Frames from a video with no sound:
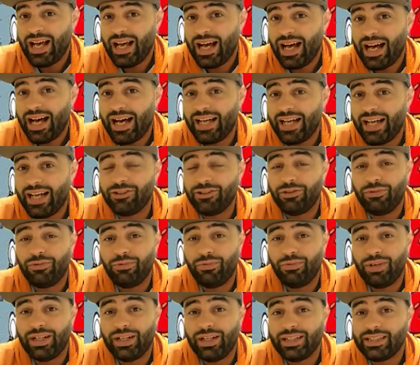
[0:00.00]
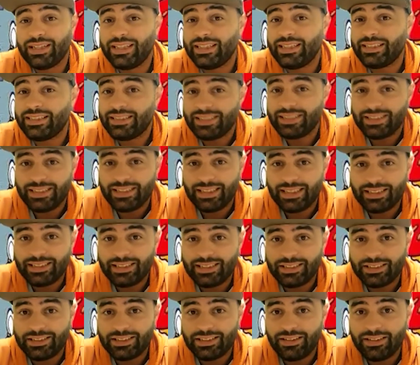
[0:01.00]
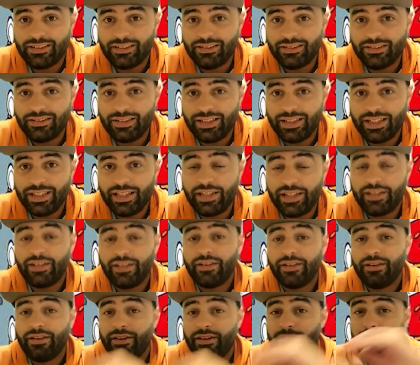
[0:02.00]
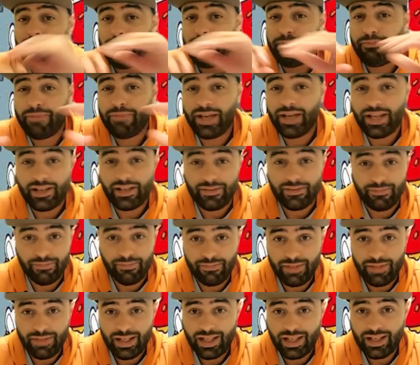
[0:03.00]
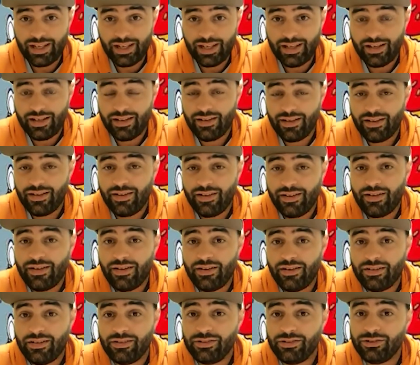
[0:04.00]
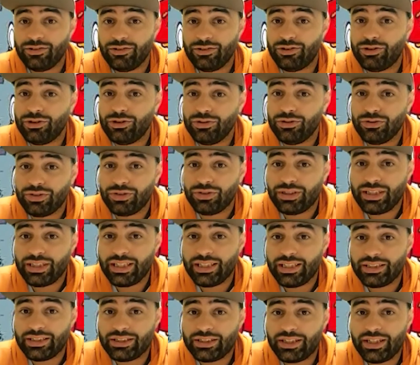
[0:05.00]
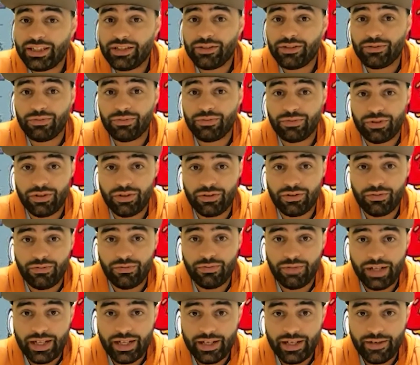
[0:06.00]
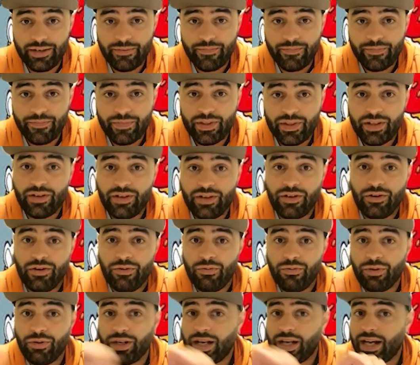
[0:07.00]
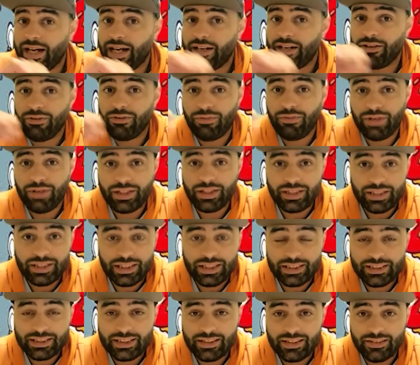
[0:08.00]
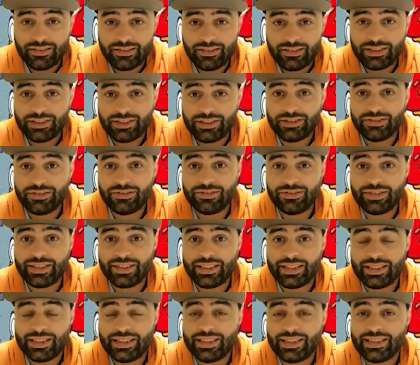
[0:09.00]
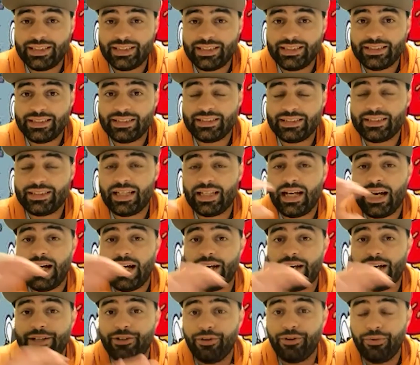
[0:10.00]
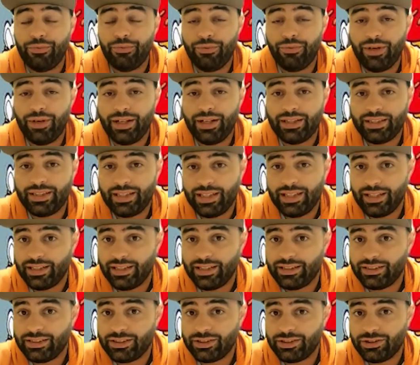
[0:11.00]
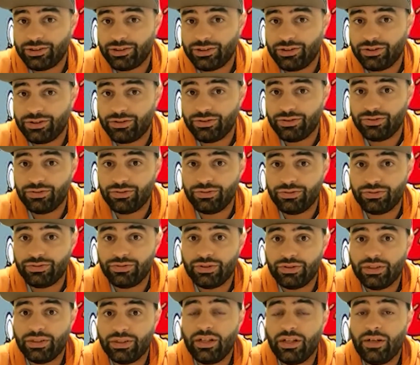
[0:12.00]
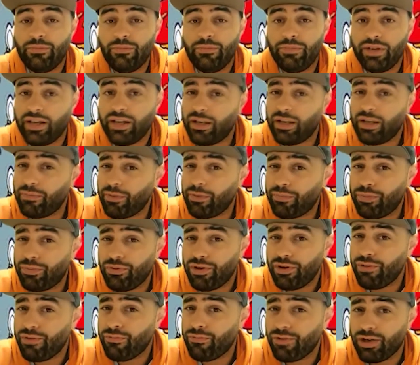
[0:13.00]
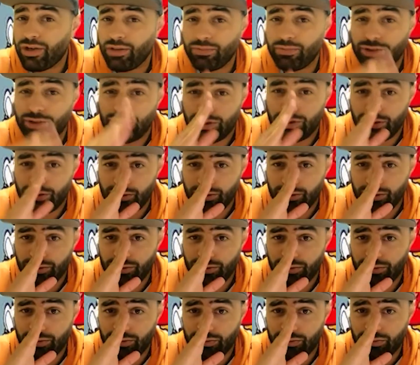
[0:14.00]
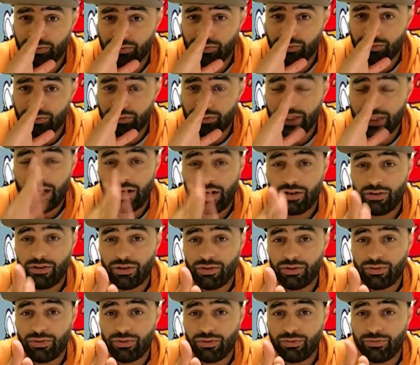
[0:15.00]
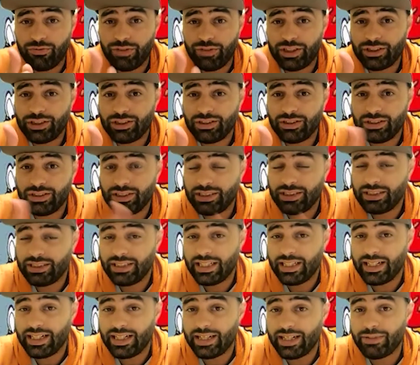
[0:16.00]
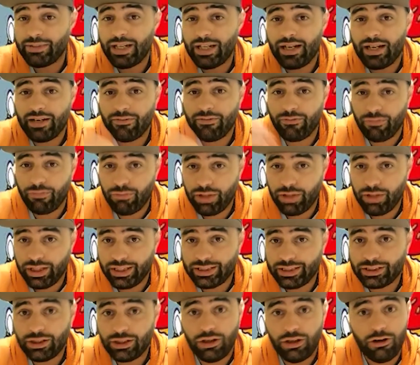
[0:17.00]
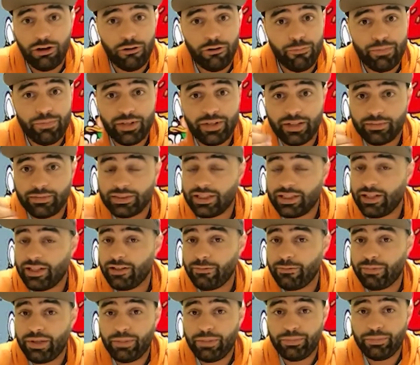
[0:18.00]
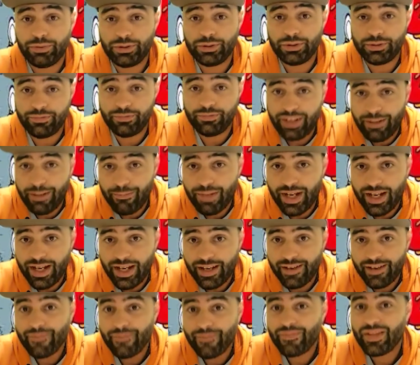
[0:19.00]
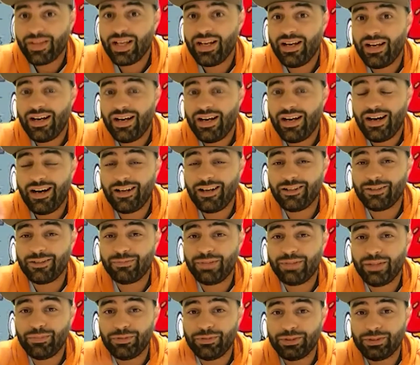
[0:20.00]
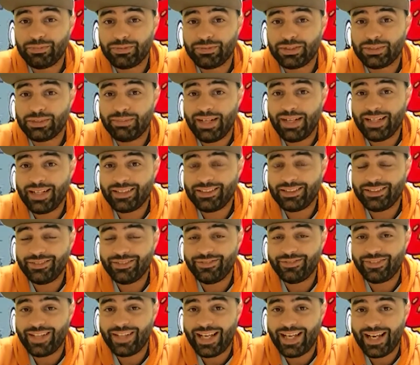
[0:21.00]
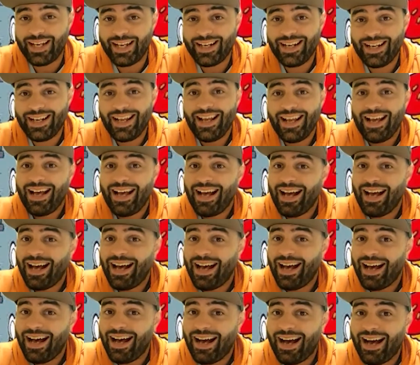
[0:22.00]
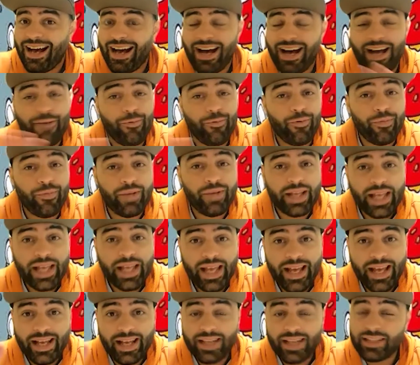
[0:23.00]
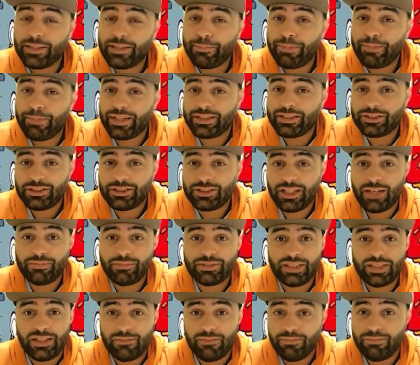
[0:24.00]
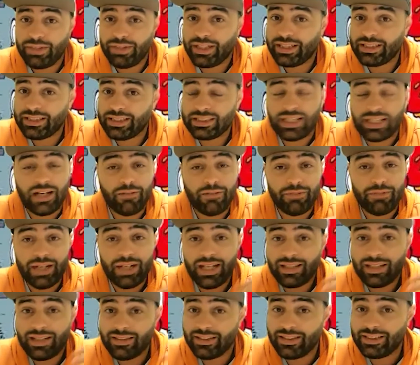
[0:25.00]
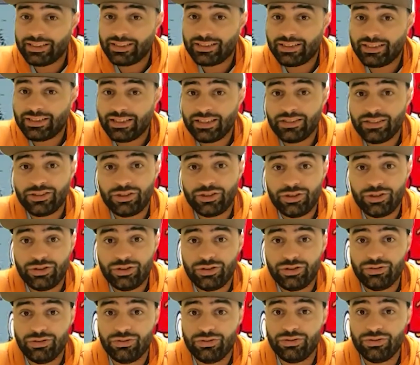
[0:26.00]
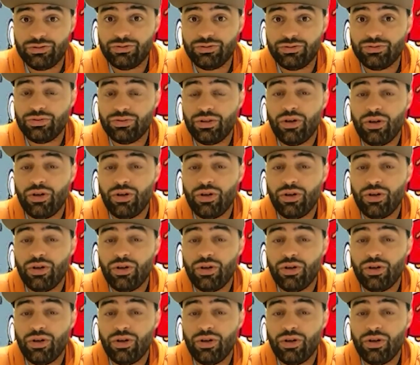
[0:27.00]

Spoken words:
I don't want this to necessarily make me do things in the wrong way. What I don't want to necessarily do is I don't want things to become a point where I'm too narrow visioned, that I'm not willing to open up to other people's feedback, other people's perspective, that can't get the best job done because I'm not listening to